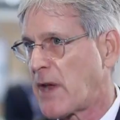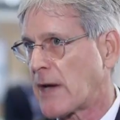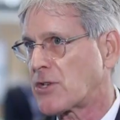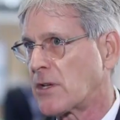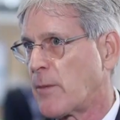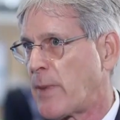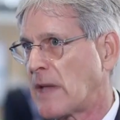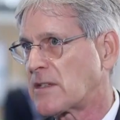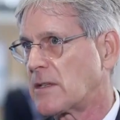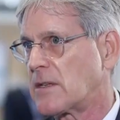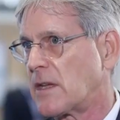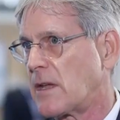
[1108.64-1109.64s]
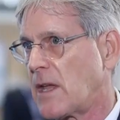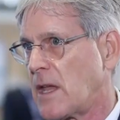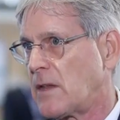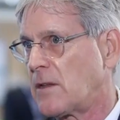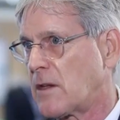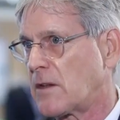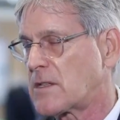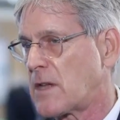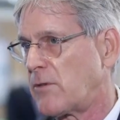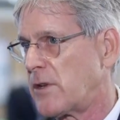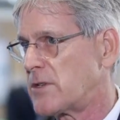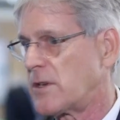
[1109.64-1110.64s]
production capacity in the
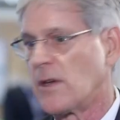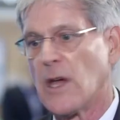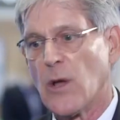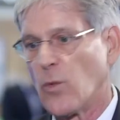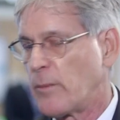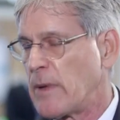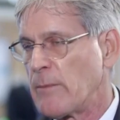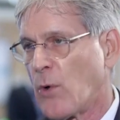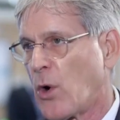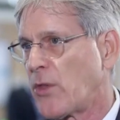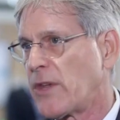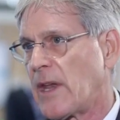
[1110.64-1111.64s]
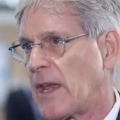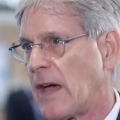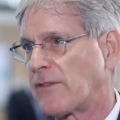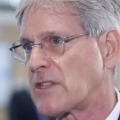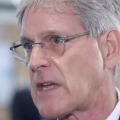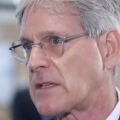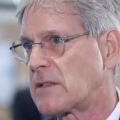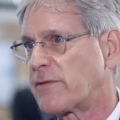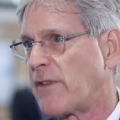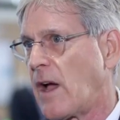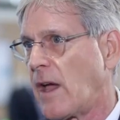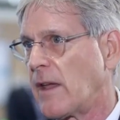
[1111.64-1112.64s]
Kurdistan region would be more than enough to
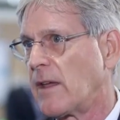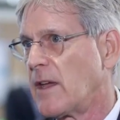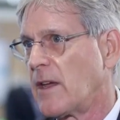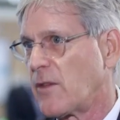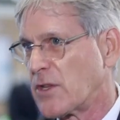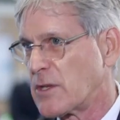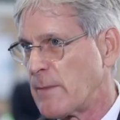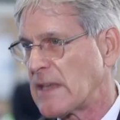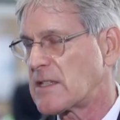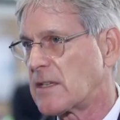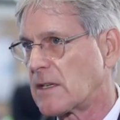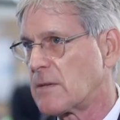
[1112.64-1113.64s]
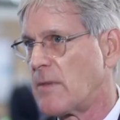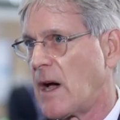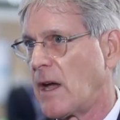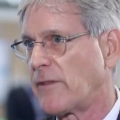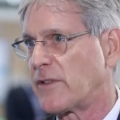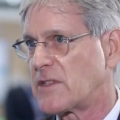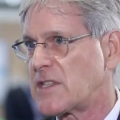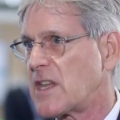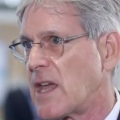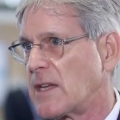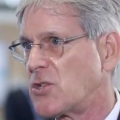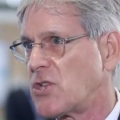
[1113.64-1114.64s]
satisfy the domestic demand for
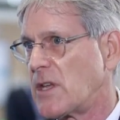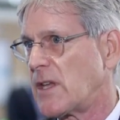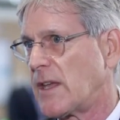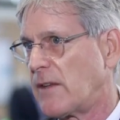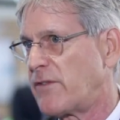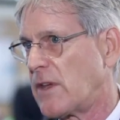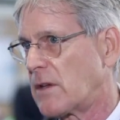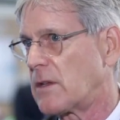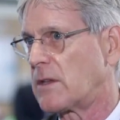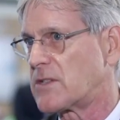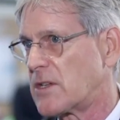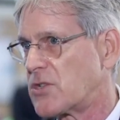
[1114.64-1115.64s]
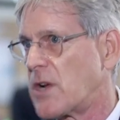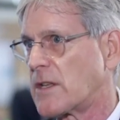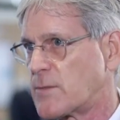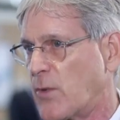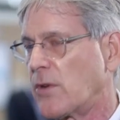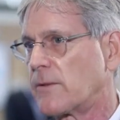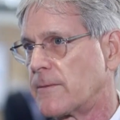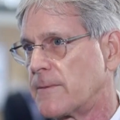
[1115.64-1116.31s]
CNG in vehicles and transport.